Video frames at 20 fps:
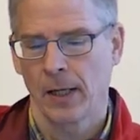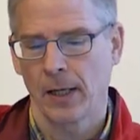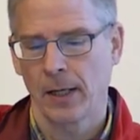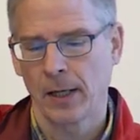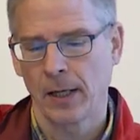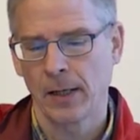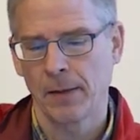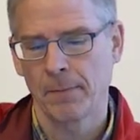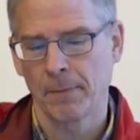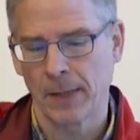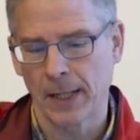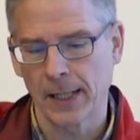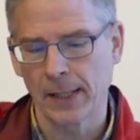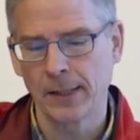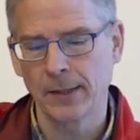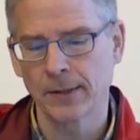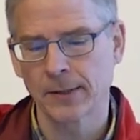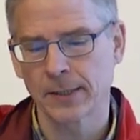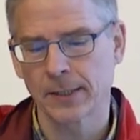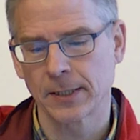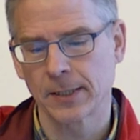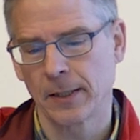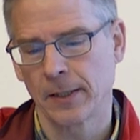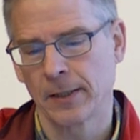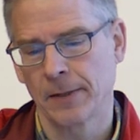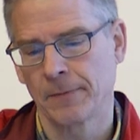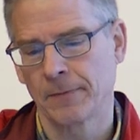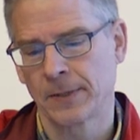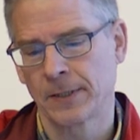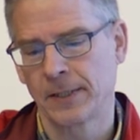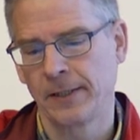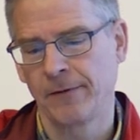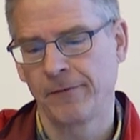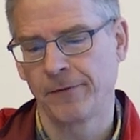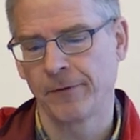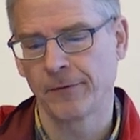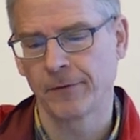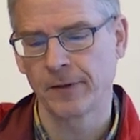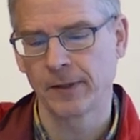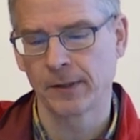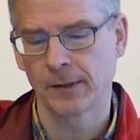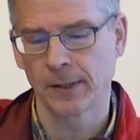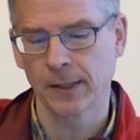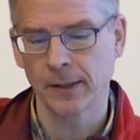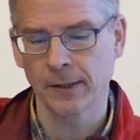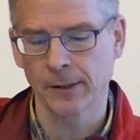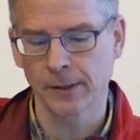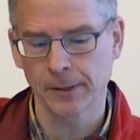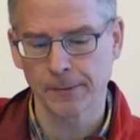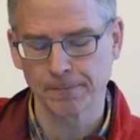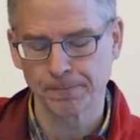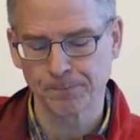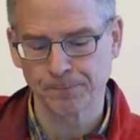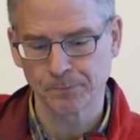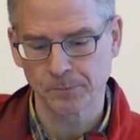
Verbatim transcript: uh, mice, uh, C56,